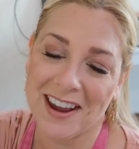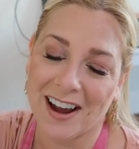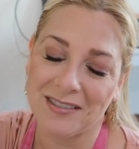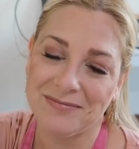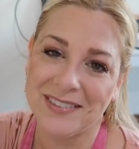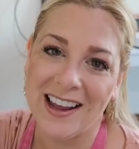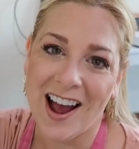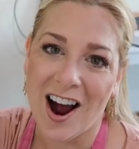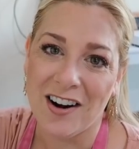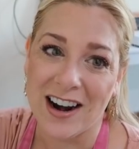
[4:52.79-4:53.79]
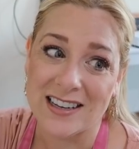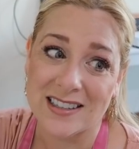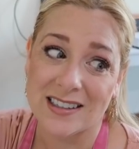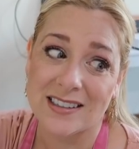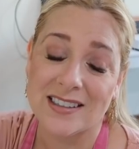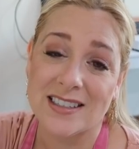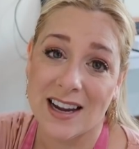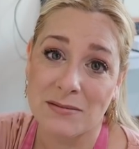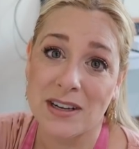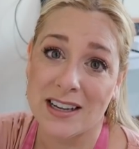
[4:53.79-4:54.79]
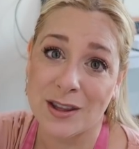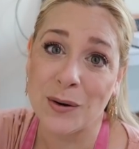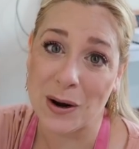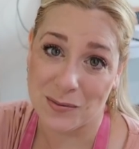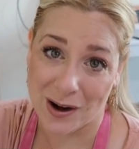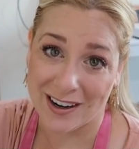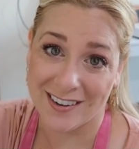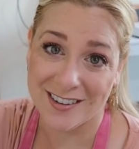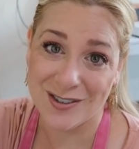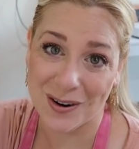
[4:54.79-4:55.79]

yeah. All right, time to hit the ground running.